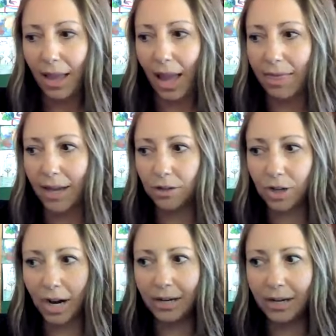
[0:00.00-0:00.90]
And then
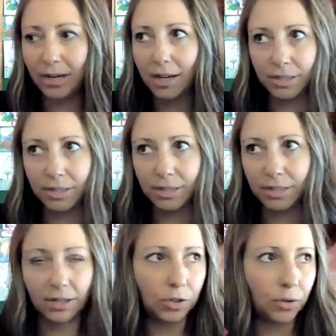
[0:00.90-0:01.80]
trying to
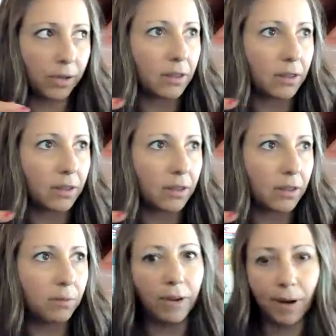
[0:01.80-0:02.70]
understand too, like
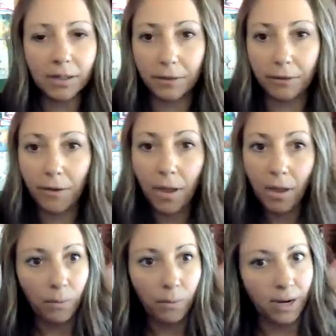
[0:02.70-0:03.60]
the moving parts
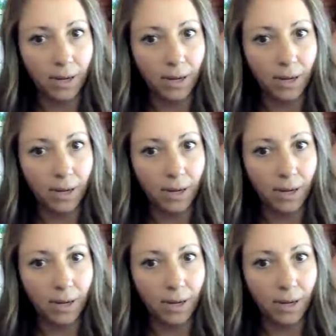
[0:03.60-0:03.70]
of